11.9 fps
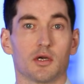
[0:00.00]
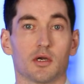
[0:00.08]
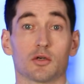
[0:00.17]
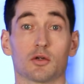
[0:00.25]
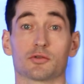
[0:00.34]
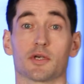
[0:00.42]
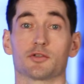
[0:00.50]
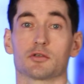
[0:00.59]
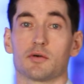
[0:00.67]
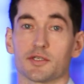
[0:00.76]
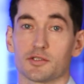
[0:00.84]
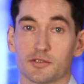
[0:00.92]
And also get your
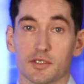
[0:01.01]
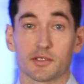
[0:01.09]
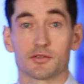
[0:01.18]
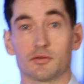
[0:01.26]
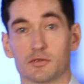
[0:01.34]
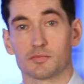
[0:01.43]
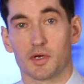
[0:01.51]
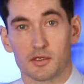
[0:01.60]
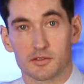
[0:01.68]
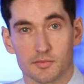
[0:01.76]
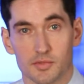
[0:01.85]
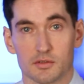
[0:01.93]
questions in as soon as
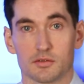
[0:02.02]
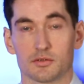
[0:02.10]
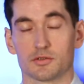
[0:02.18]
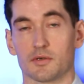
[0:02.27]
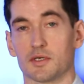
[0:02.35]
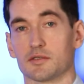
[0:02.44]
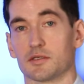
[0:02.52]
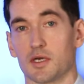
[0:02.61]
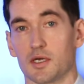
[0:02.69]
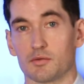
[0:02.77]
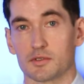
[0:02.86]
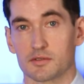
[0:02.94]
possible. Joannes and
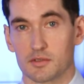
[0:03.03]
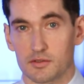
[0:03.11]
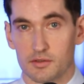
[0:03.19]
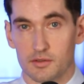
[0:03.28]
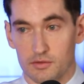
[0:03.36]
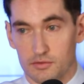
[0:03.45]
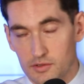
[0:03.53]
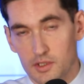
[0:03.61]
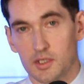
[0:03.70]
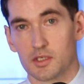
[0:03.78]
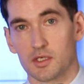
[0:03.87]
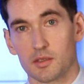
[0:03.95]
I will discuss those
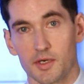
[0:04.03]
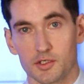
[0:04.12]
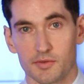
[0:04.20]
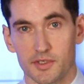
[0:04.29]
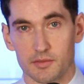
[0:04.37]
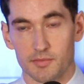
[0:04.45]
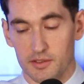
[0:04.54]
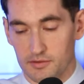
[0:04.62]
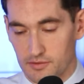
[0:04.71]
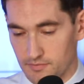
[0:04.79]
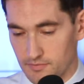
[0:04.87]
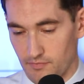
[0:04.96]
in about 20
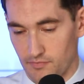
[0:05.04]
minutes.